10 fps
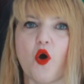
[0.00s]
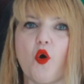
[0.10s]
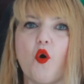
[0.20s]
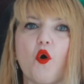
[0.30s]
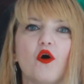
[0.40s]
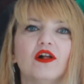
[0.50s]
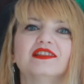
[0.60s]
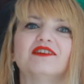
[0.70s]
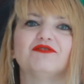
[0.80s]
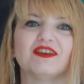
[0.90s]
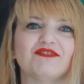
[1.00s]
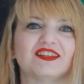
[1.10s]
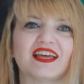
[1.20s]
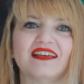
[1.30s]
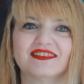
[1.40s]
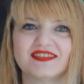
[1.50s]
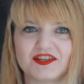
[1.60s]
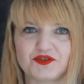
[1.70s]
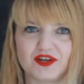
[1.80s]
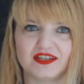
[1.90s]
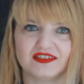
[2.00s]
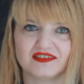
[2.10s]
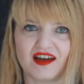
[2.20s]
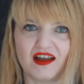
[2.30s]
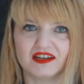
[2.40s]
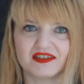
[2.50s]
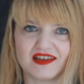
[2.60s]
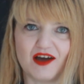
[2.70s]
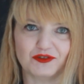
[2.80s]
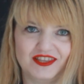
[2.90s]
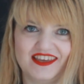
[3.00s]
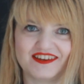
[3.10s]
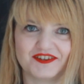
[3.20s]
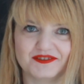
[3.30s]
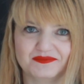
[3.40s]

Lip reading: all the vivid and saturated colors out there.